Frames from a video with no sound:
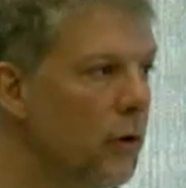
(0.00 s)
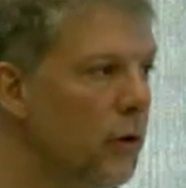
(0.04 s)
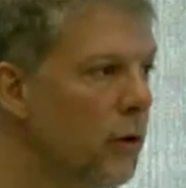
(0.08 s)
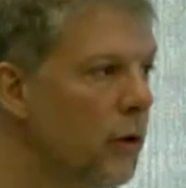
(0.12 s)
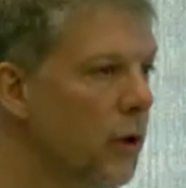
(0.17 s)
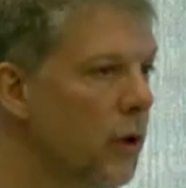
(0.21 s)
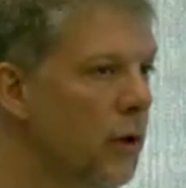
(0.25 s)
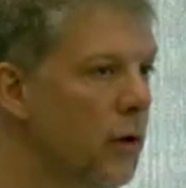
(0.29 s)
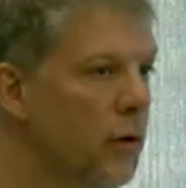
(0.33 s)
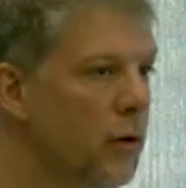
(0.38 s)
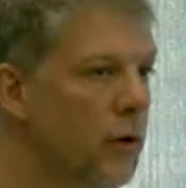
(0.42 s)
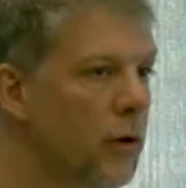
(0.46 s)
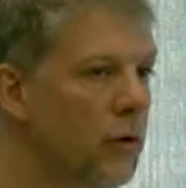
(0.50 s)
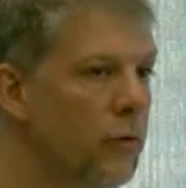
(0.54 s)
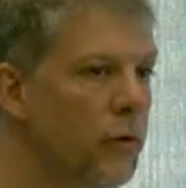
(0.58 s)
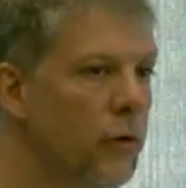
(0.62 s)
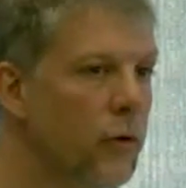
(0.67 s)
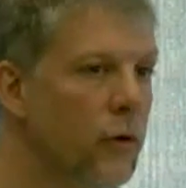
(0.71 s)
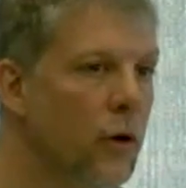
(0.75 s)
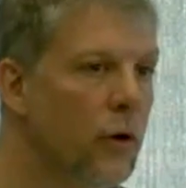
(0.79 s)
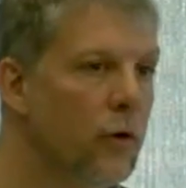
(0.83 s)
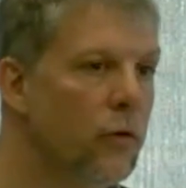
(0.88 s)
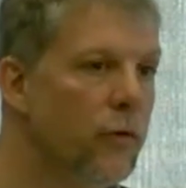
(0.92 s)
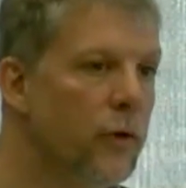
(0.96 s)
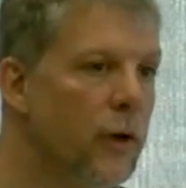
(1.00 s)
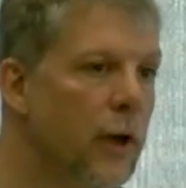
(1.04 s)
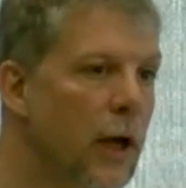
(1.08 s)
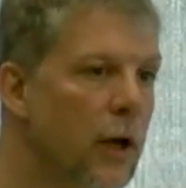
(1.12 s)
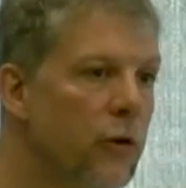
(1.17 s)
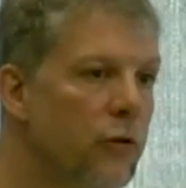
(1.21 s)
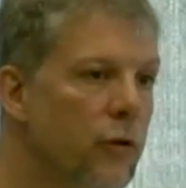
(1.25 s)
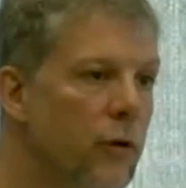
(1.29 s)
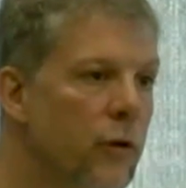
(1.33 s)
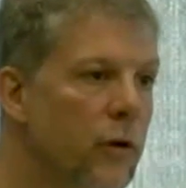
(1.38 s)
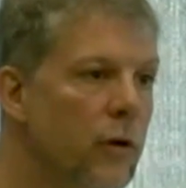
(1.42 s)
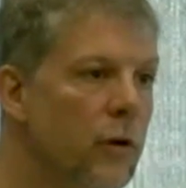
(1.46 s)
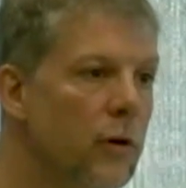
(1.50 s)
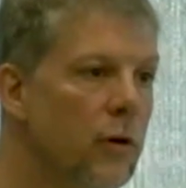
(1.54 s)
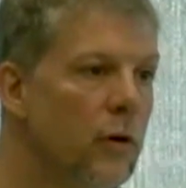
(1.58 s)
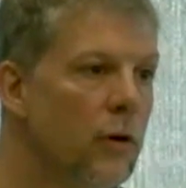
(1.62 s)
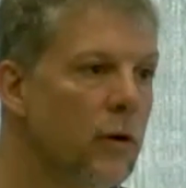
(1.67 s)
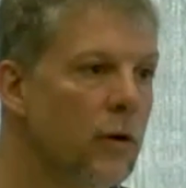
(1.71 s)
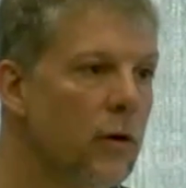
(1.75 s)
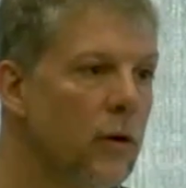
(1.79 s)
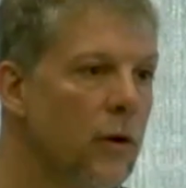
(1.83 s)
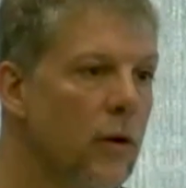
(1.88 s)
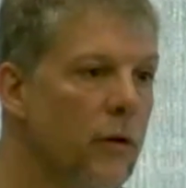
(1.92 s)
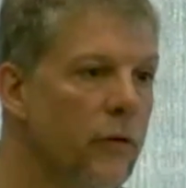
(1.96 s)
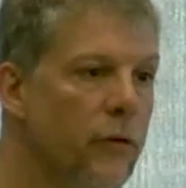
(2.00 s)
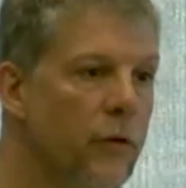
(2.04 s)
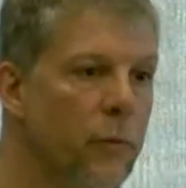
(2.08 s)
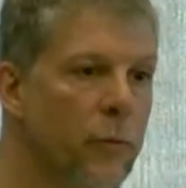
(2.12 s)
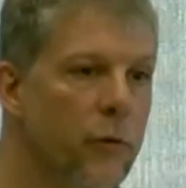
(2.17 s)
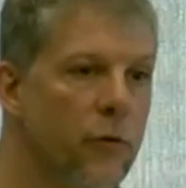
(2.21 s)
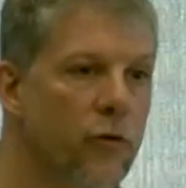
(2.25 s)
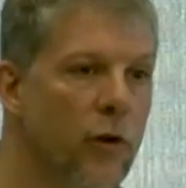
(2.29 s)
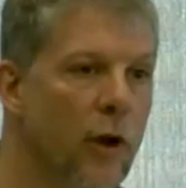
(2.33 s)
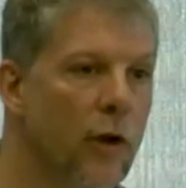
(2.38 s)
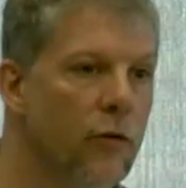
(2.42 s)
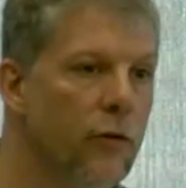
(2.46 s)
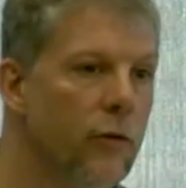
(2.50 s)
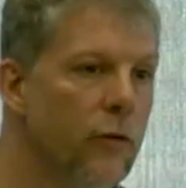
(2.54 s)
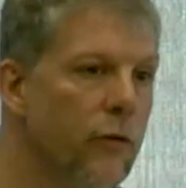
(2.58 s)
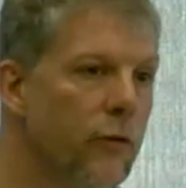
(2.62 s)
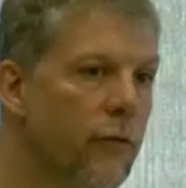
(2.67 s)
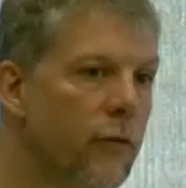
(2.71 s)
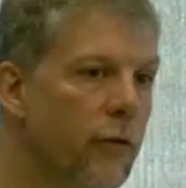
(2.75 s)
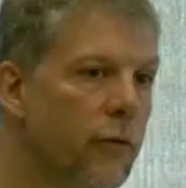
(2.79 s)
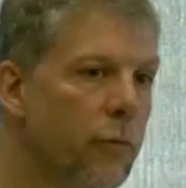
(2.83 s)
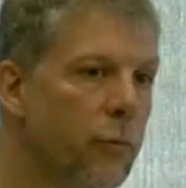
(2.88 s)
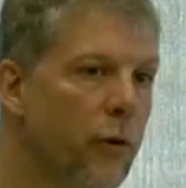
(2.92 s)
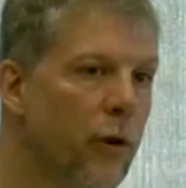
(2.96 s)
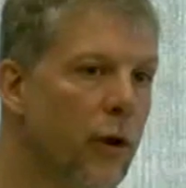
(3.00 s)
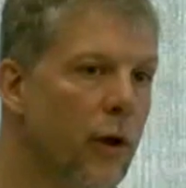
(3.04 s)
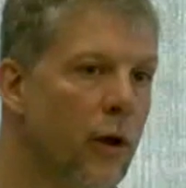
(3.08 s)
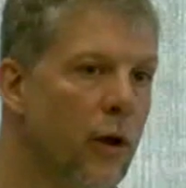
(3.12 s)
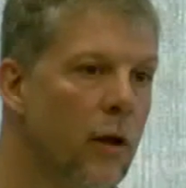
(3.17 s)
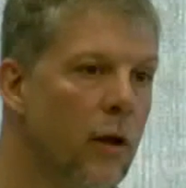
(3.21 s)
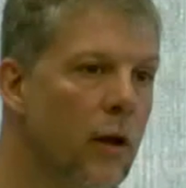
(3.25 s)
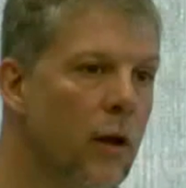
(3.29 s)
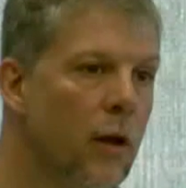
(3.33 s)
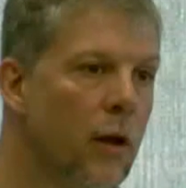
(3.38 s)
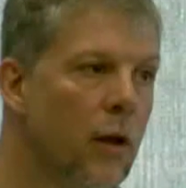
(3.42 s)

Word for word: it can give you a notification, can simply change its display,